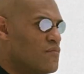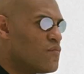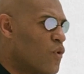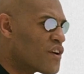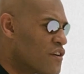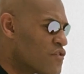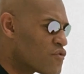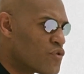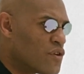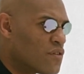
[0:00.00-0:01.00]
What is
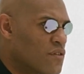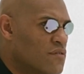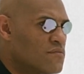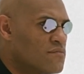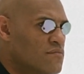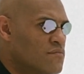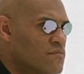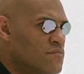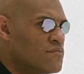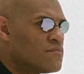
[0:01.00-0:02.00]
real?
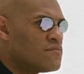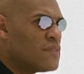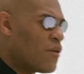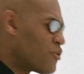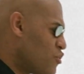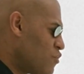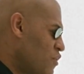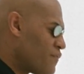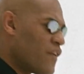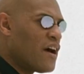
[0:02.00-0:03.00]
How do you
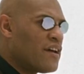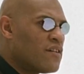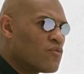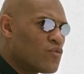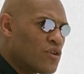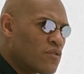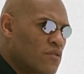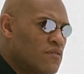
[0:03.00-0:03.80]
define real?